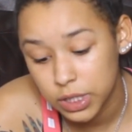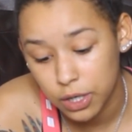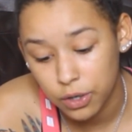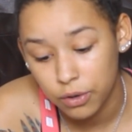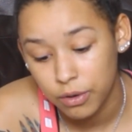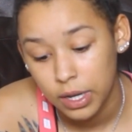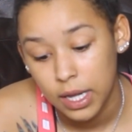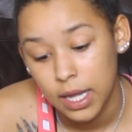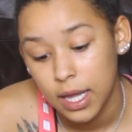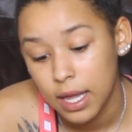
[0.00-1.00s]
So
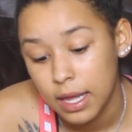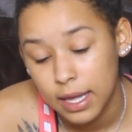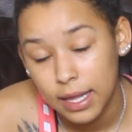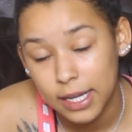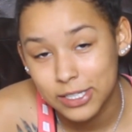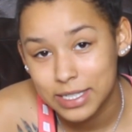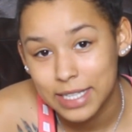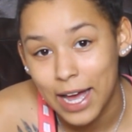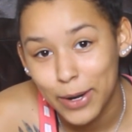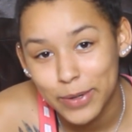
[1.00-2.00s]
it
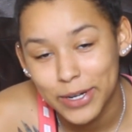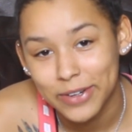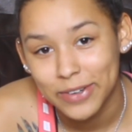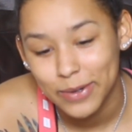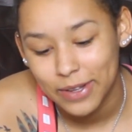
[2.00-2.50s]
just, I don't know.